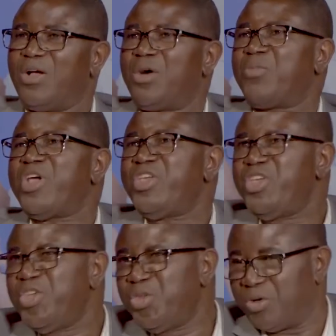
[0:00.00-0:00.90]
But
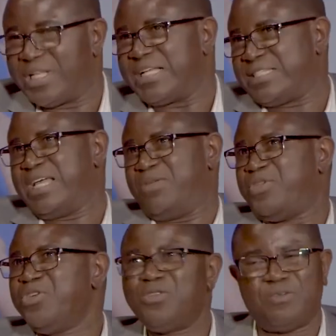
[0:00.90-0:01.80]
that time.
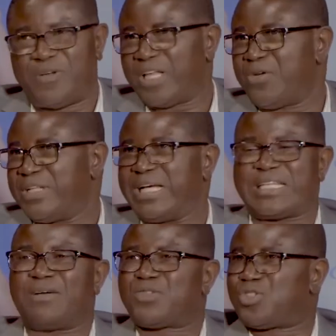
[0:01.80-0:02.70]
You know very well that
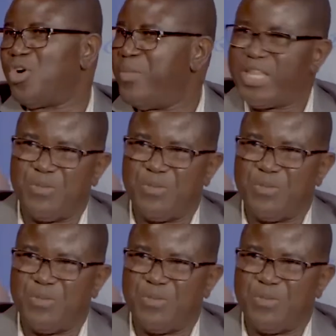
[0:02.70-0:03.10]
I have so many